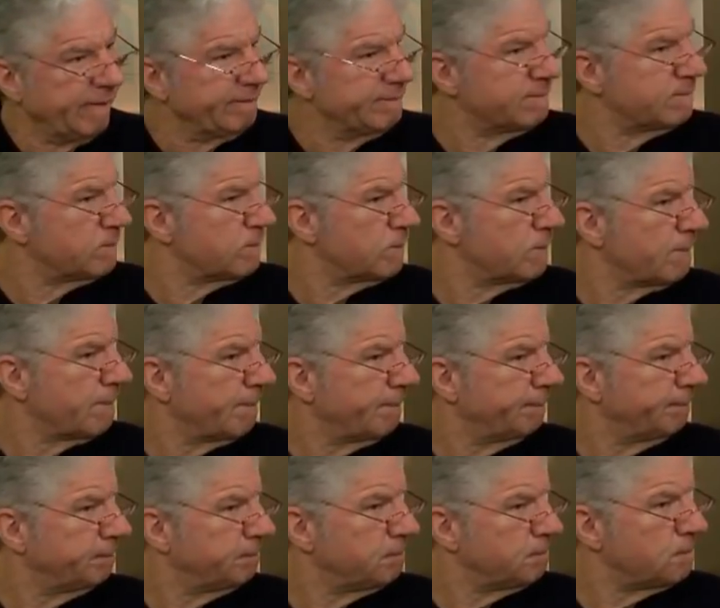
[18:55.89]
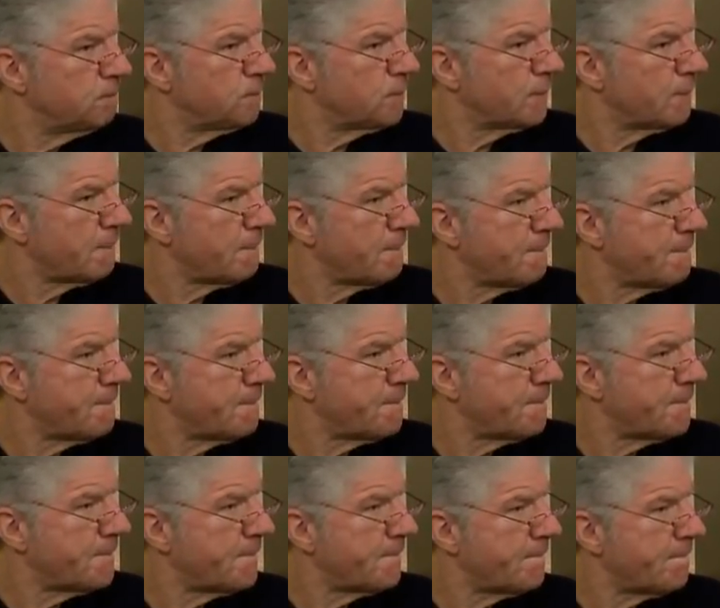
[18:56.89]
Yeah, they, they were talking about Mark
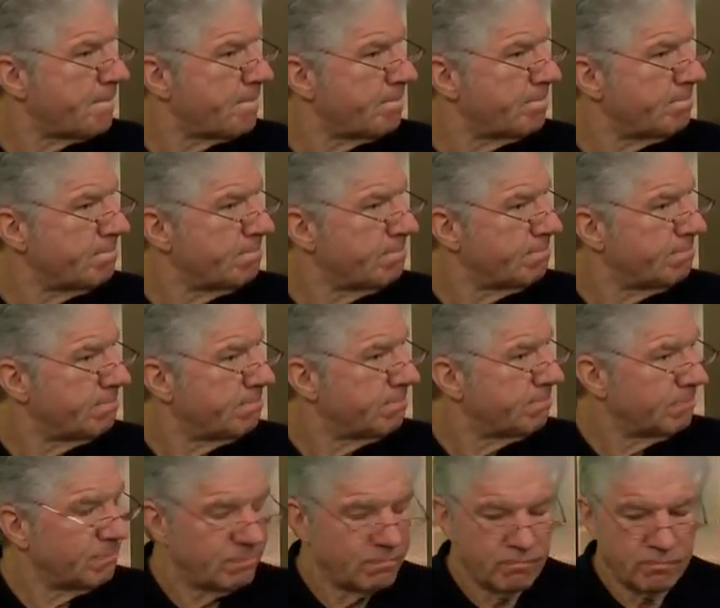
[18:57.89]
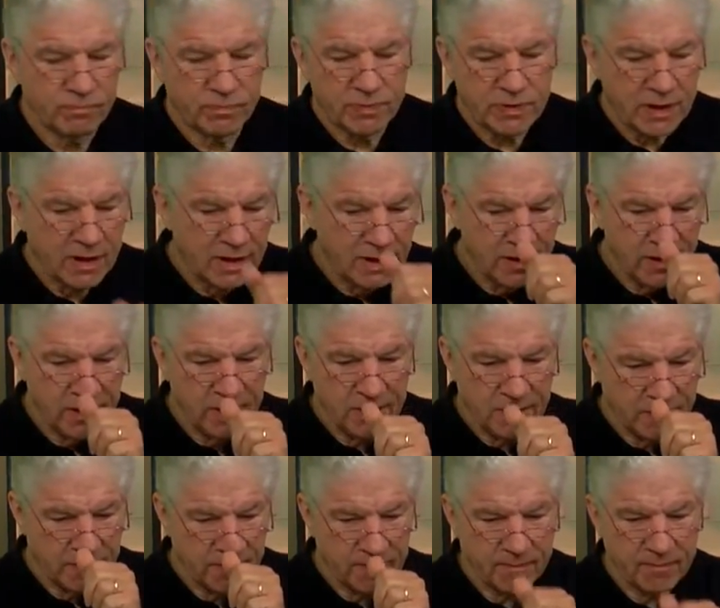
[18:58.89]
Sisson online. Since we were
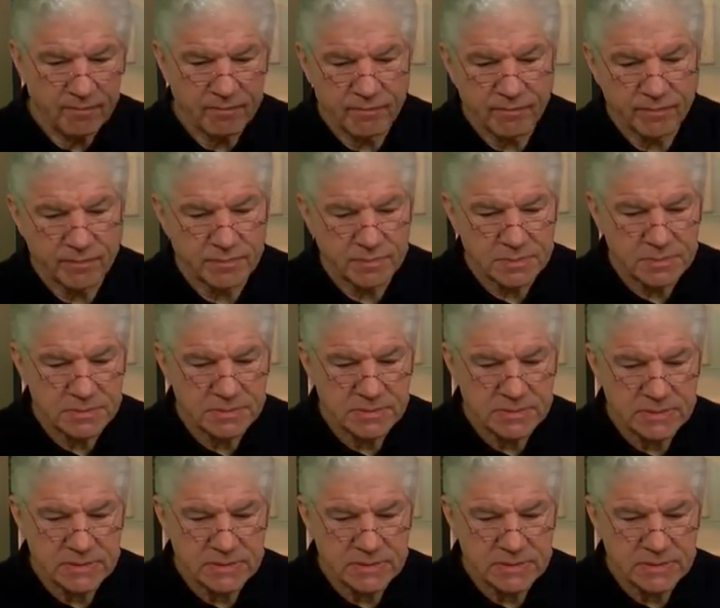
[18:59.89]
talking about it this morning,